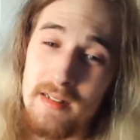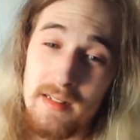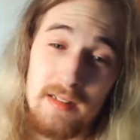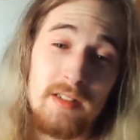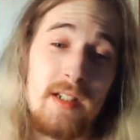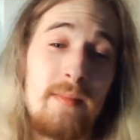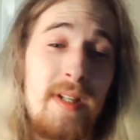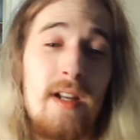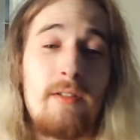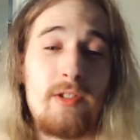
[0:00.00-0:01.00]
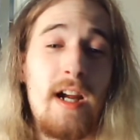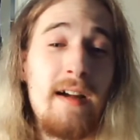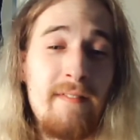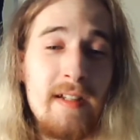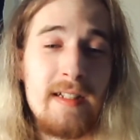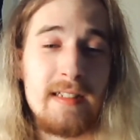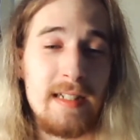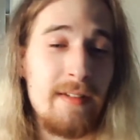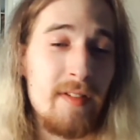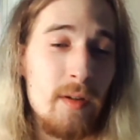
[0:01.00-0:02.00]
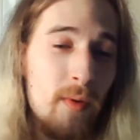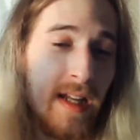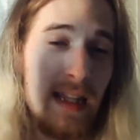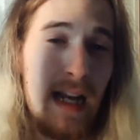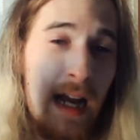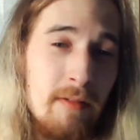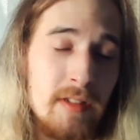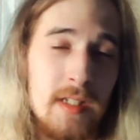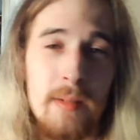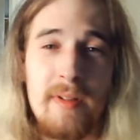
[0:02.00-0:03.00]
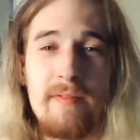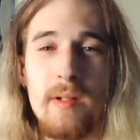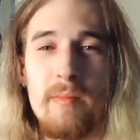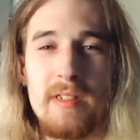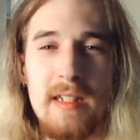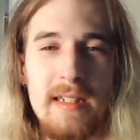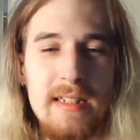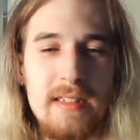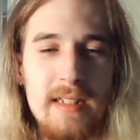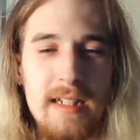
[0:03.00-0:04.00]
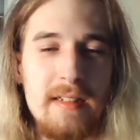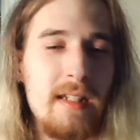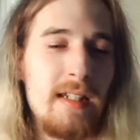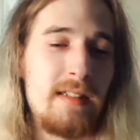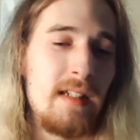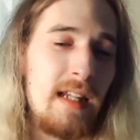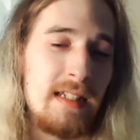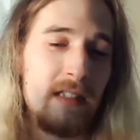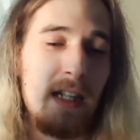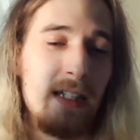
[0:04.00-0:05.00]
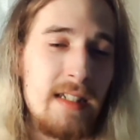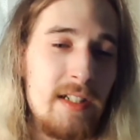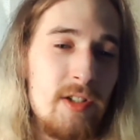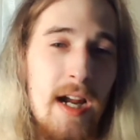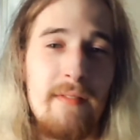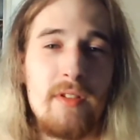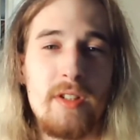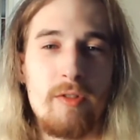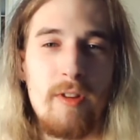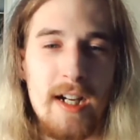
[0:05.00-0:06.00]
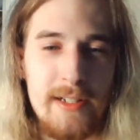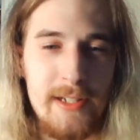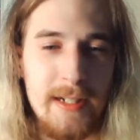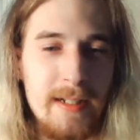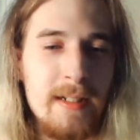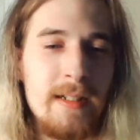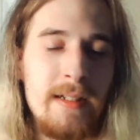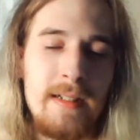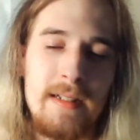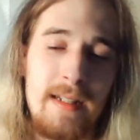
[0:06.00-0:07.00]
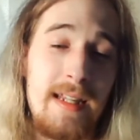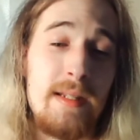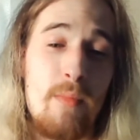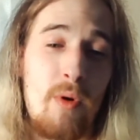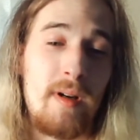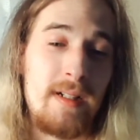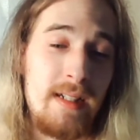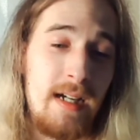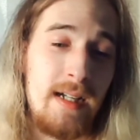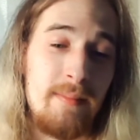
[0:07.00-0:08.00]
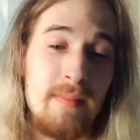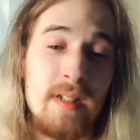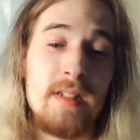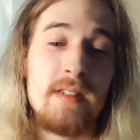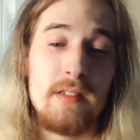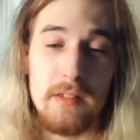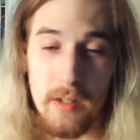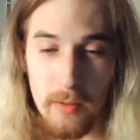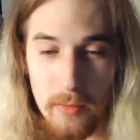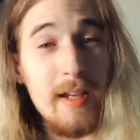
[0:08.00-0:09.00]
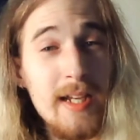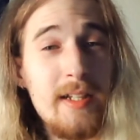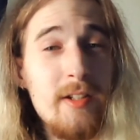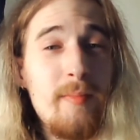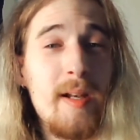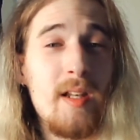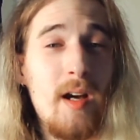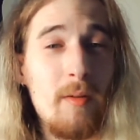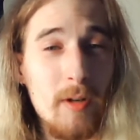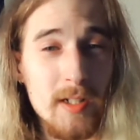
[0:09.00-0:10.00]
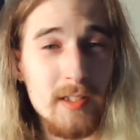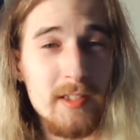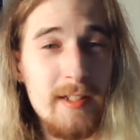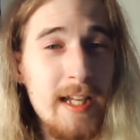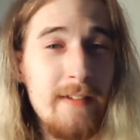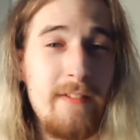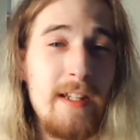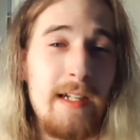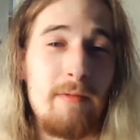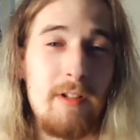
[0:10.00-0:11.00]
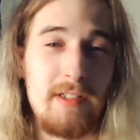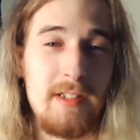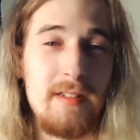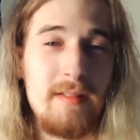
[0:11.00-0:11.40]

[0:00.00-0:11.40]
there's gonna be no traffic, because even the way that I was coming from was at least it's a less likely traveled direction in the morning time, so it could have been a lot worse. Thankfully it wasn't.